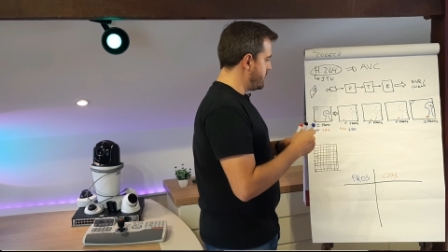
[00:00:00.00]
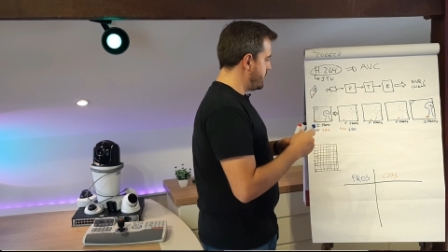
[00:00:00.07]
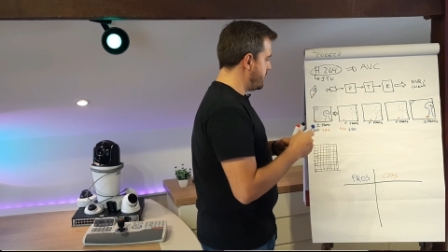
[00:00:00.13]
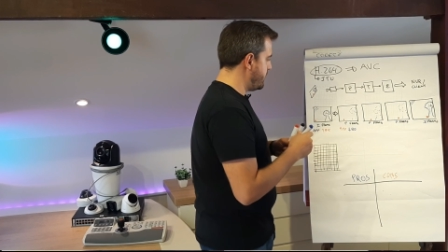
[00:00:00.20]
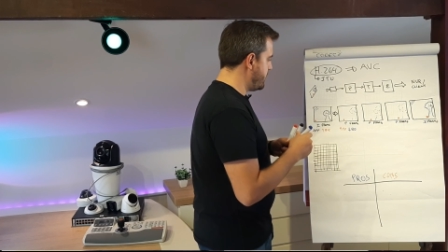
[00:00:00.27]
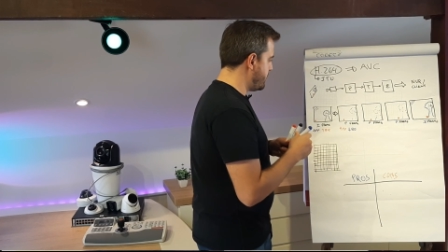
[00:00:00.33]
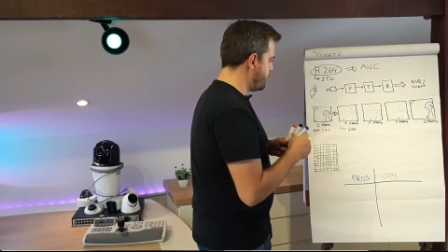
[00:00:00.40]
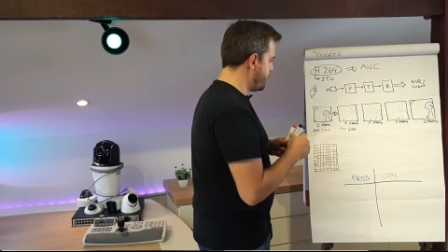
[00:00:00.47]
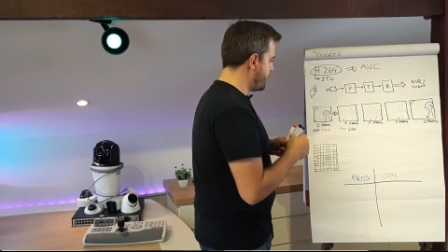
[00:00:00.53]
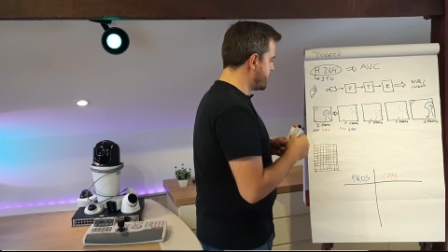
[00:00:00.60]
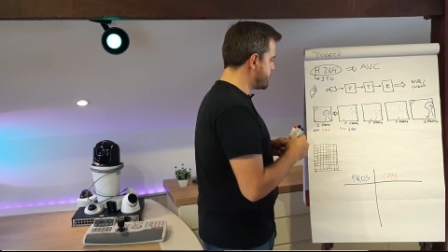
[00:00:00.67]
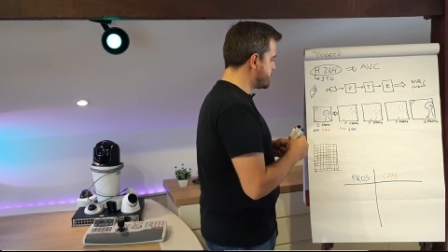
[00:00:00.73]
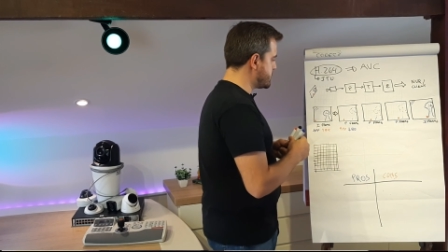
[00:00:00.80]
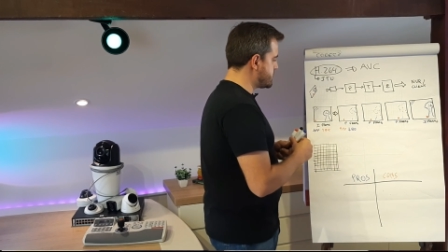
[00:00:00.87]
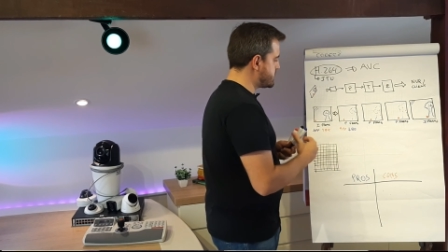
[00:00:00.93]
here we are
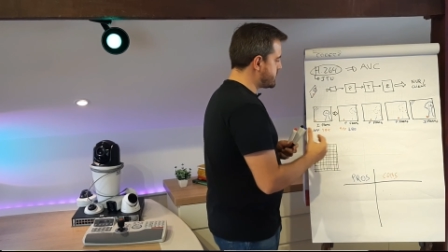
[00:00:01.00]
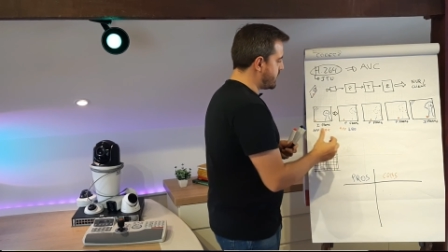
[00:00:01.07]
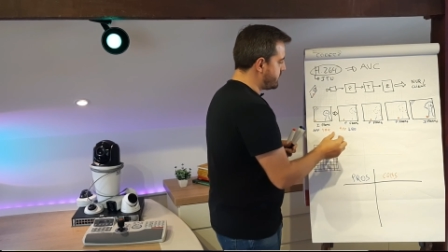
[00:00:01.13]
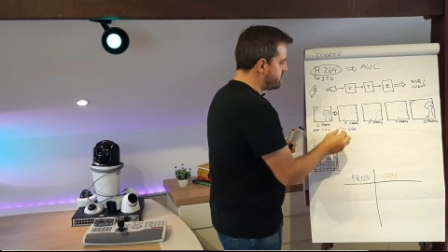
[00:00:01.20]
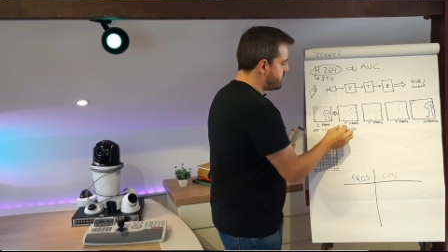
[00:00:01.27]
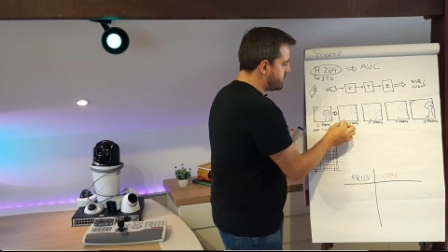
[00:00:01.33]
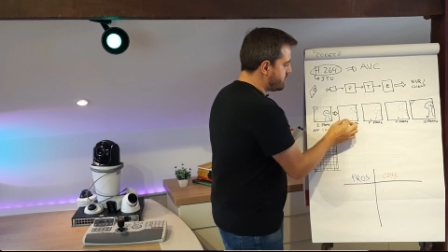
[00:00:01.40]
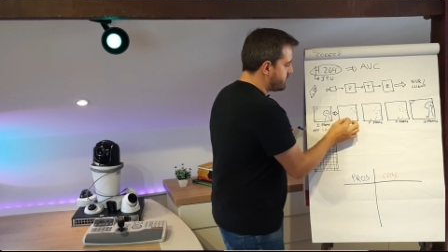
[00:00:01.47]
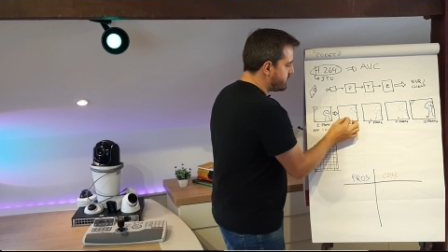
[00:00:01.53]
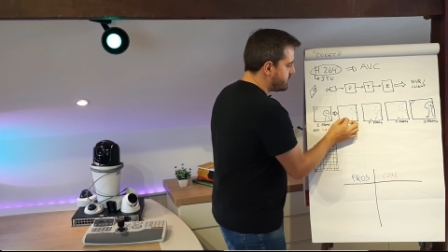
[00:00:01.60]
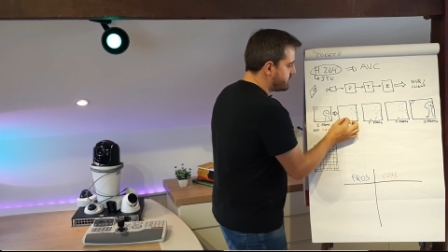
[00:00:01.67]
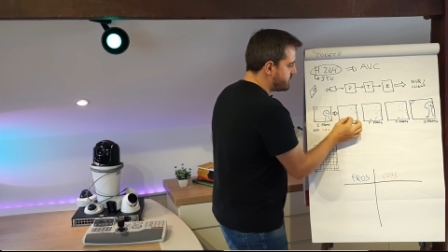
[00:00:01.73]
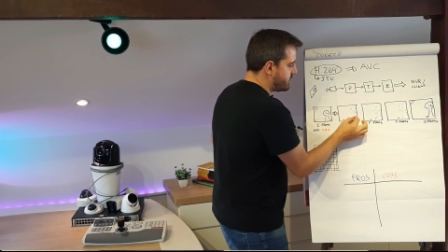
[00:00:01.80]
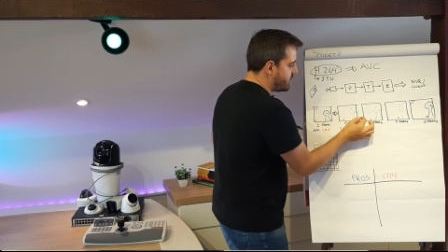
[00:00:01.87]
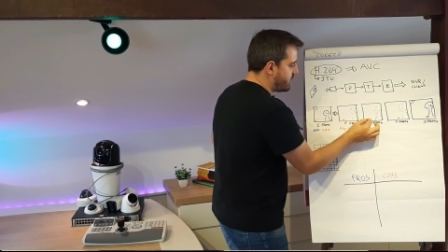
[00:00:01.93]
just sending
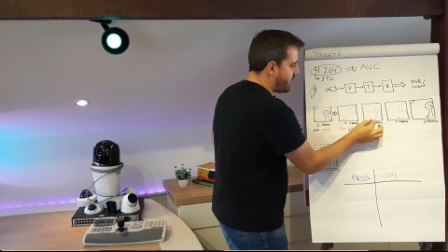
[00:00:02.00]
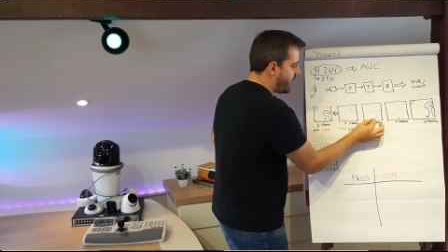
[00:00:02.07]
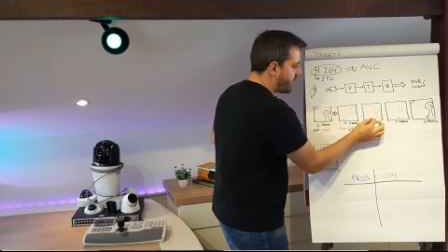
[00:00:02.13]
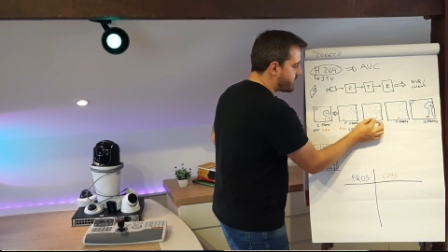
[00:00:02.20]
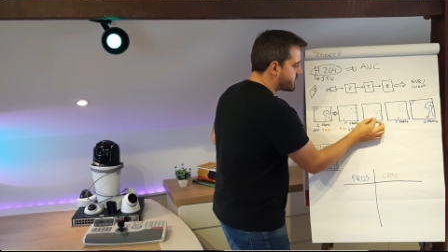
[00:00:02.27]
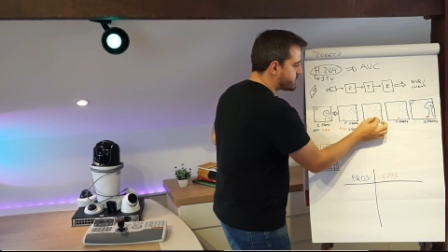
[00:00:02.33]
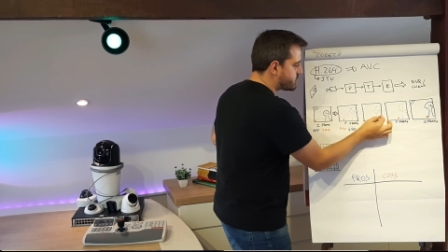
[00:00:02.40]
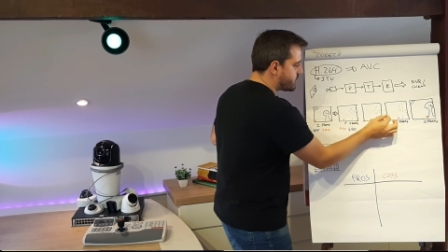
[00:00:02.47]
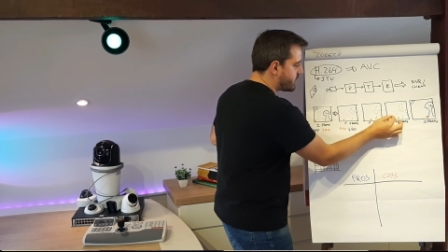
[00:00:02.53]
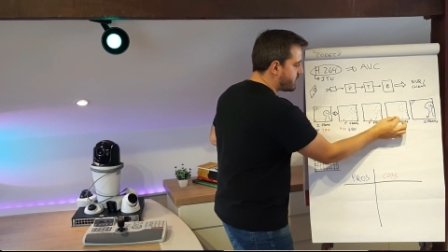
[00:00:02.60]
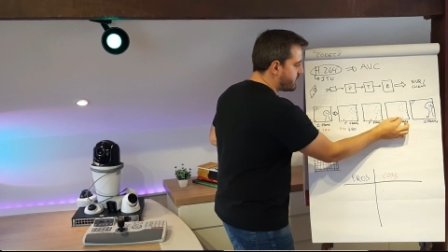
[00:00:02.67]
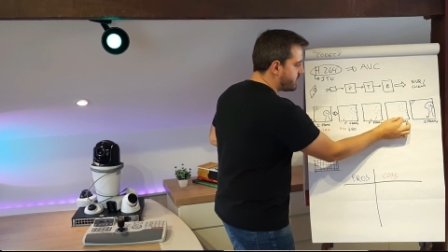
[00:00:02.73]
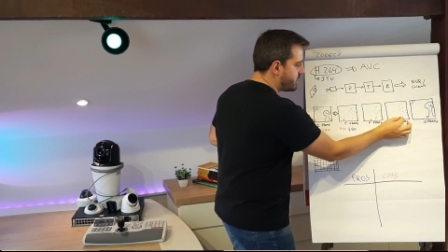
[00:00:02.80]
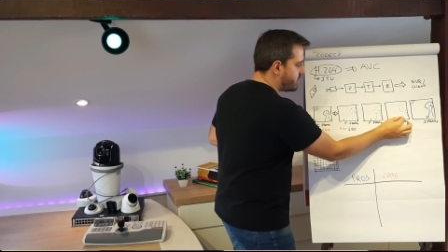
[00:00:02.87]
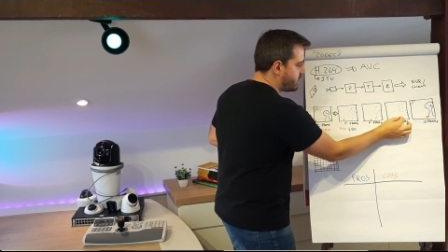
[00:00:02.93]
the
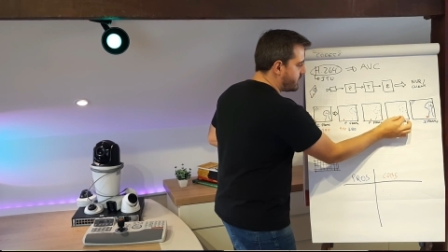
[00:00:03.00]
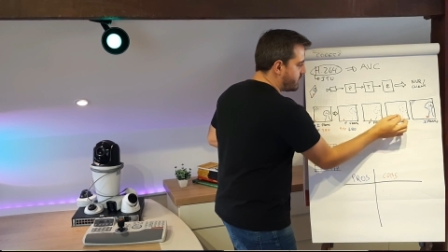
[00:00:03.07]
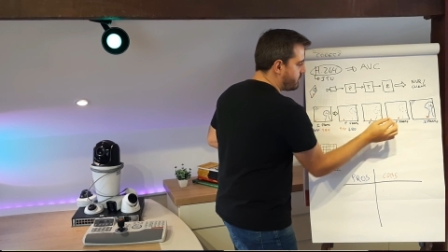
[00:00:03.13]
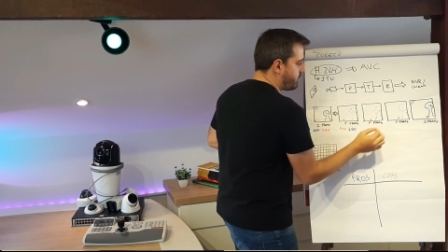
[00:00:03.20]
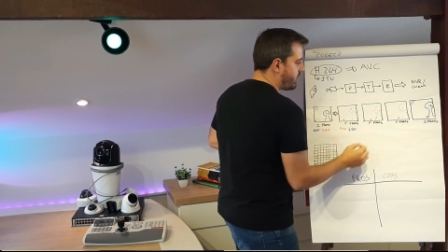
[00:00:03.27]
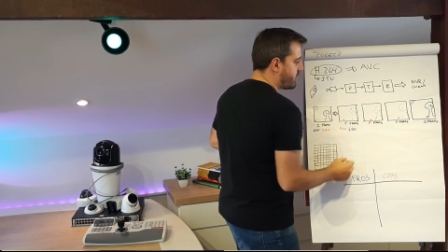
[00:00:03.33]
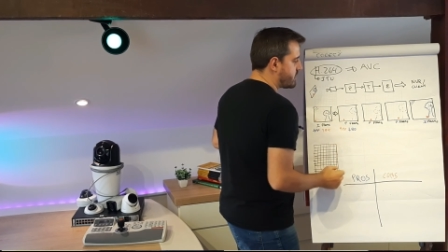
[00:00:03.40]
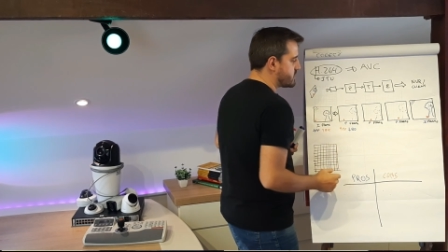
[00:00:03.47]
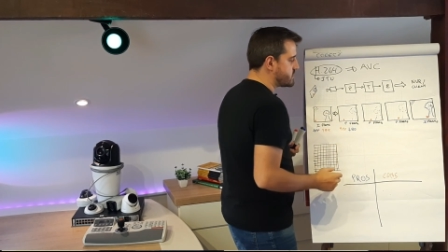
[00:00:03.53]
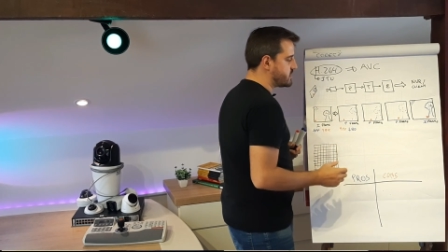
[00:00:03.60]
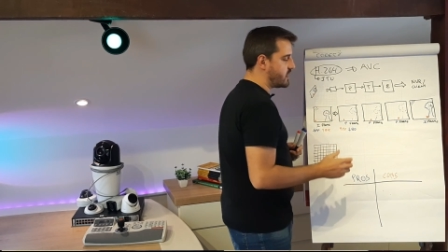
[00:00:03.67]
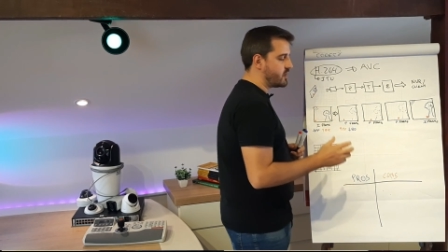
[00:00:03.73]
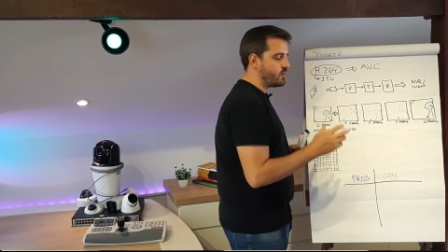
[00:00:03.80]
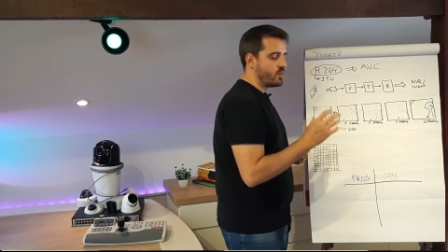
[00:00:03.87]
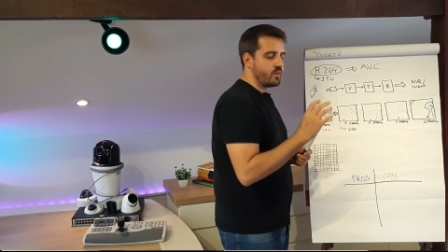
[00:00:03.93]
extra parts
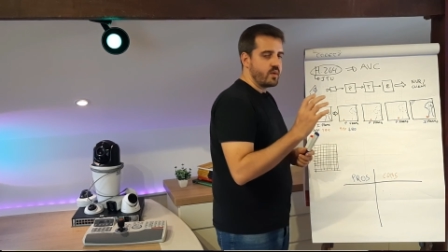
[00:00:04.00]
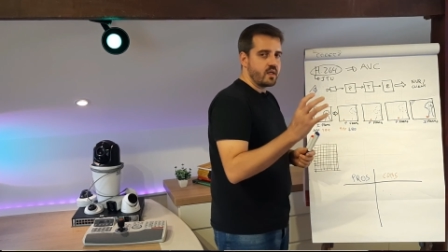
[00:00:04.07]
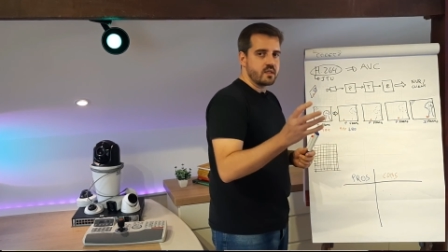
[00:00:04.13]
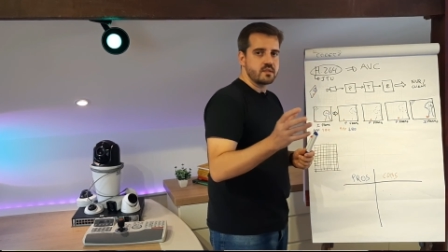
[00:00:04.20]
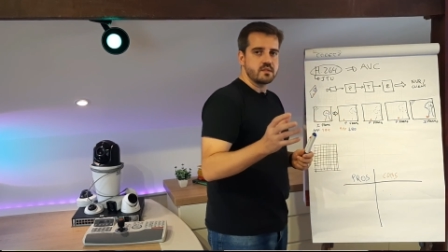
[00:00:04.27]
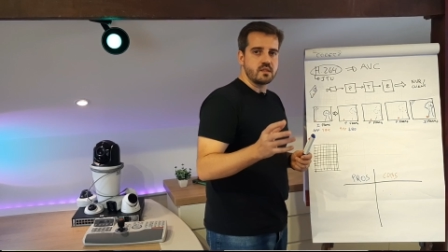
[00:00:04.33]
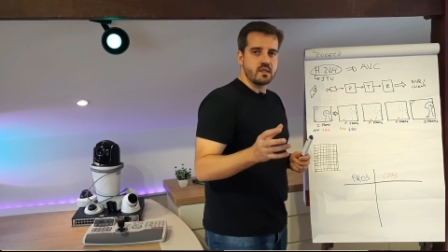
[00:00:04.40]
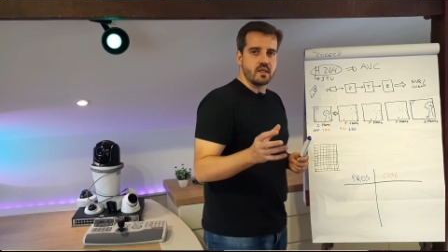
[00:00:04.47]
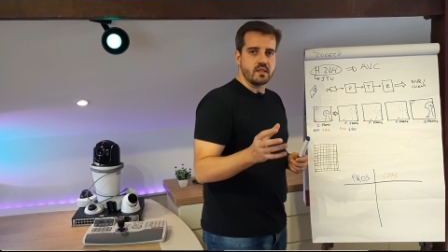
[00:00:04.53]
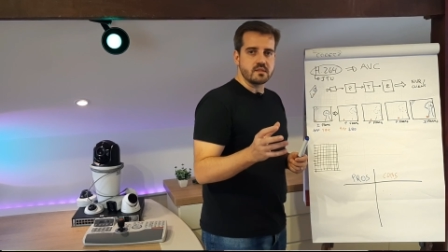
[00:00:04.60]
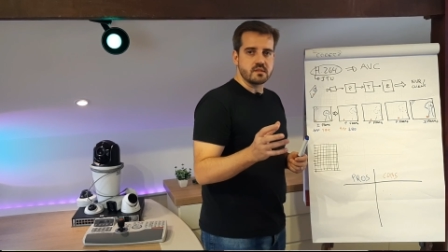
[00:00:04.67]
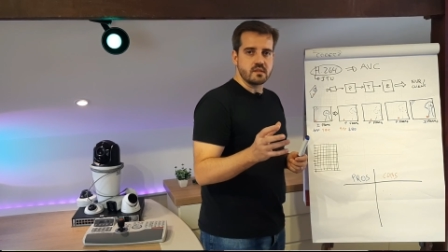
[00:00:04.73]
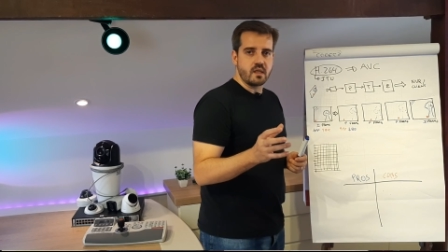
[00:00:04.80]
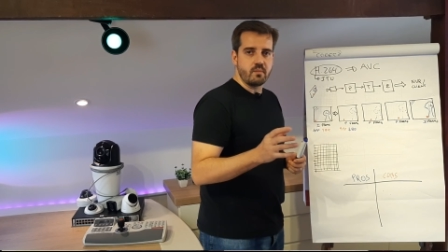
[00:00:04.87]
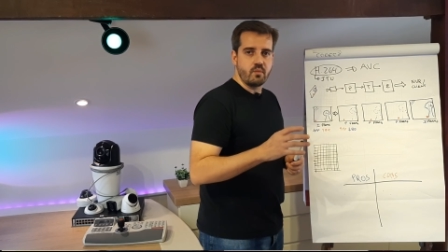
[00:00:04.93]
that we are seeing
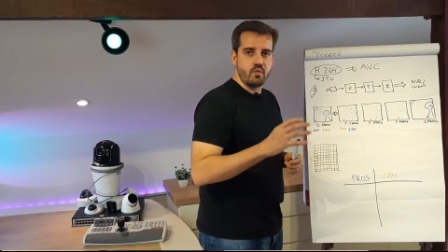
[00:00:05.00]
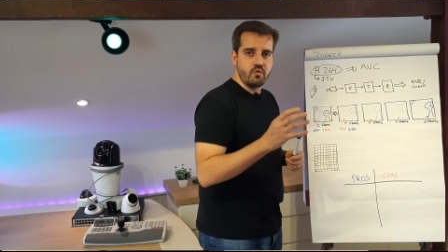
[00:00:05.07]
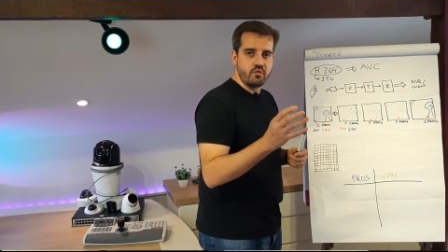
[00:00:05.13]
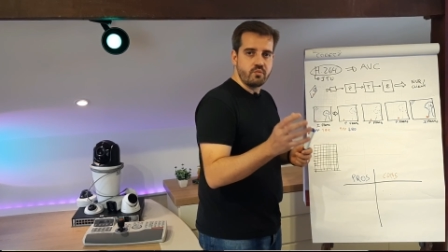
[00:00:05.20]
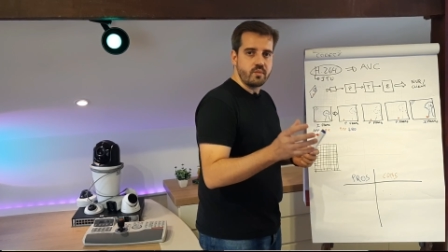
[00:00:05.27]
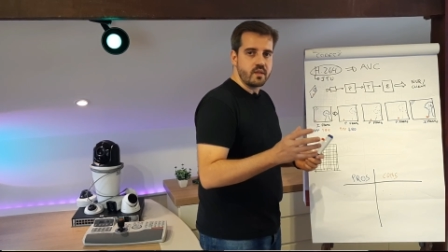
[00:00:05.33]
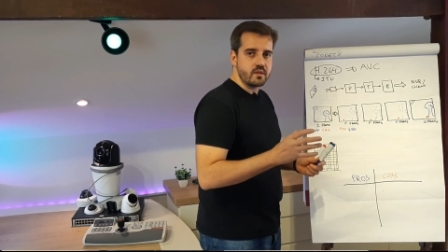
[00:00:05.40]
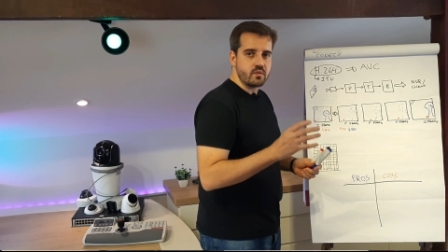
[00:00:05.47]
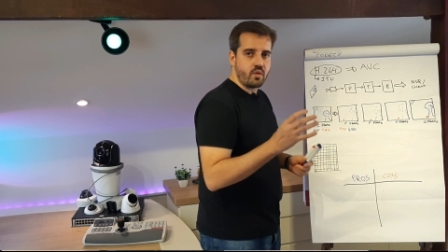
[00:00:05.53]
as a movement,